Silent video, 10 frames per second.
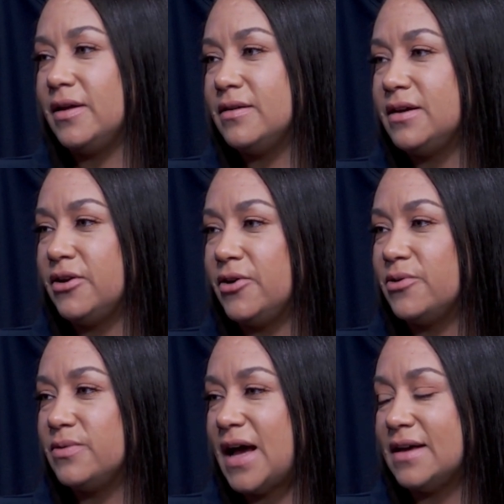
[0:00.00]
and,
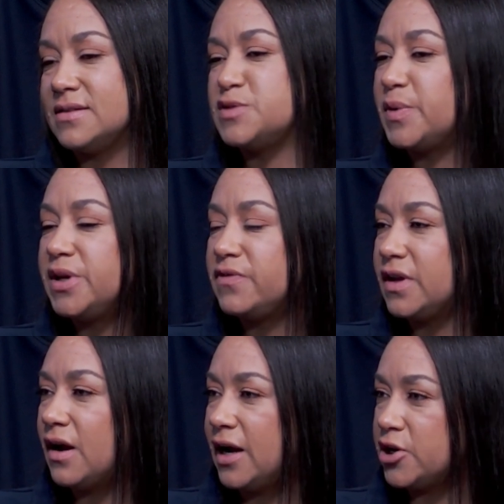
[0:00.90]
has this belief
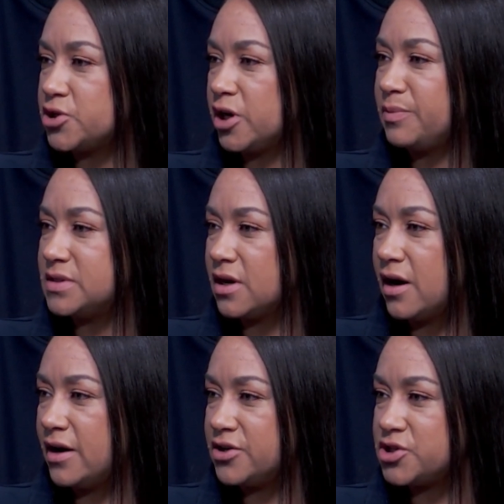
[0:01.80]
that iron sharpens
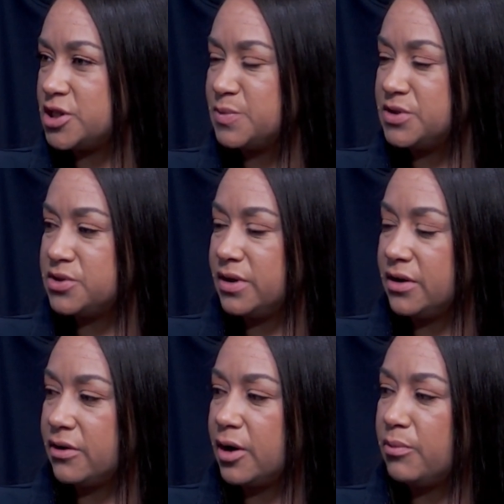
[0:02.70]
iron, and she's been doing
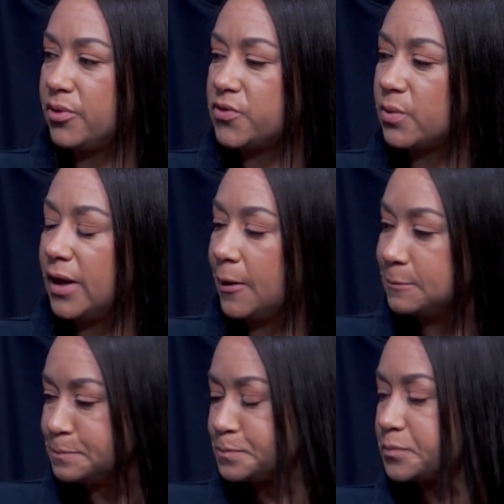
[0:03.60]
incredible as well.
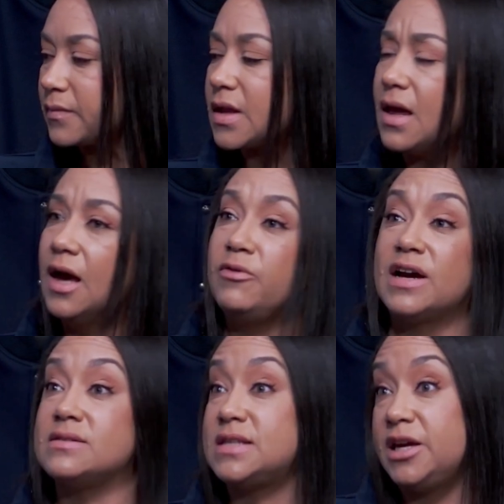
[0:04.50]
We
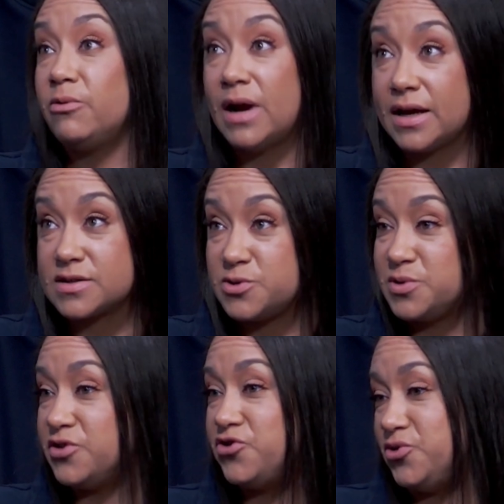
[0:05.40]
got Ziggy Rex, who
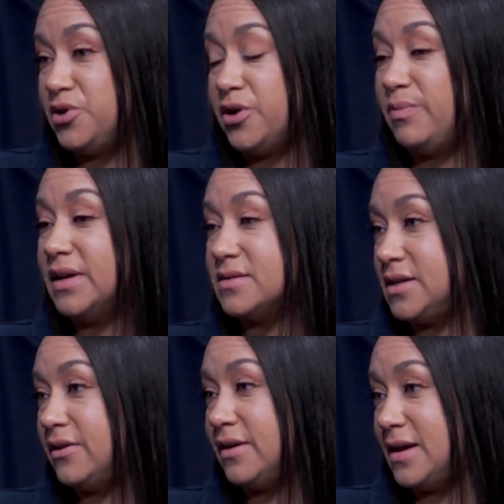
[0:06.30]
is a junior, been at
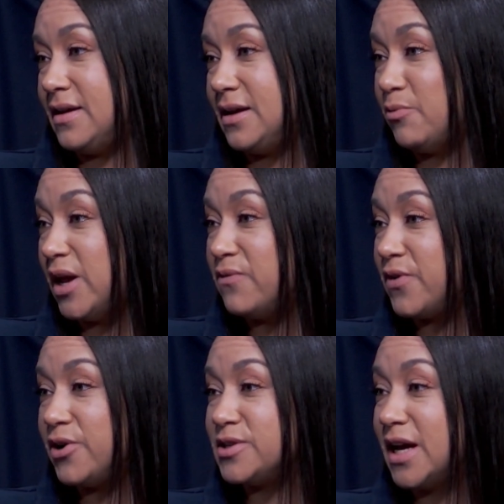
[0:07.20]
Sierra Canyon, waiting for
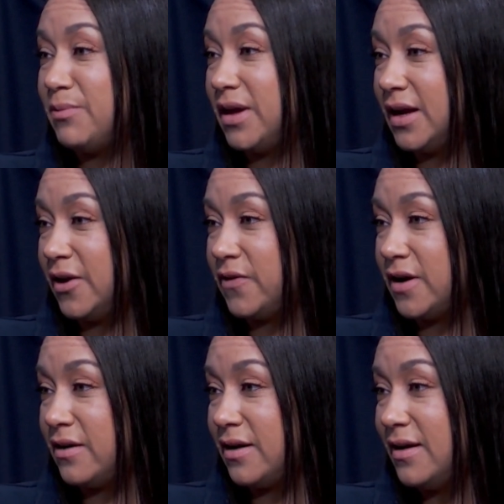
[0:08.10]
her time to get out
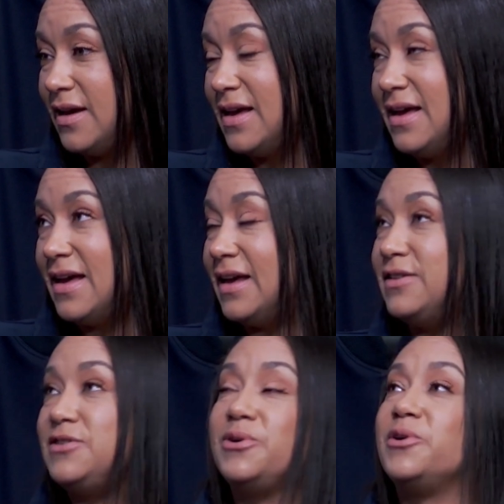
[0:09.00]
there and
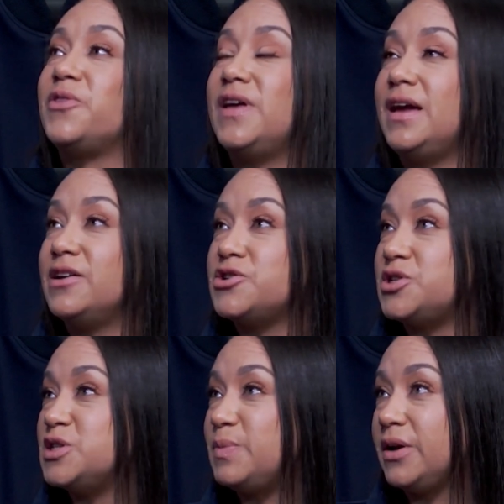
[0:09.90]
do her thing, and
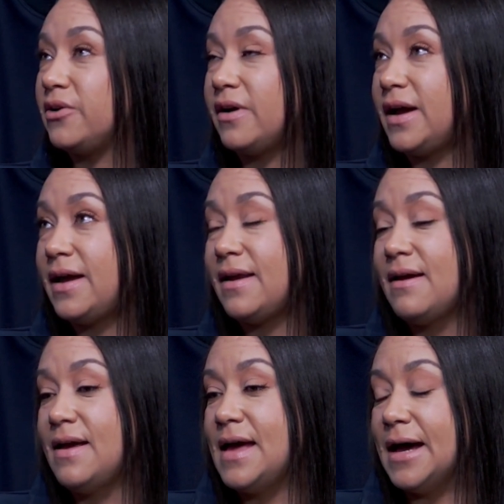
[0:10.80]
she's been great.
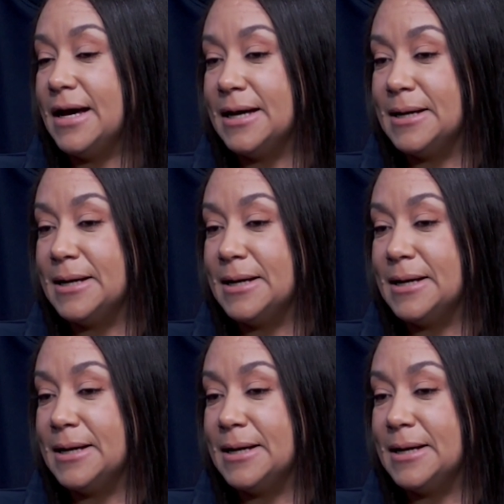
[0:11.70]
We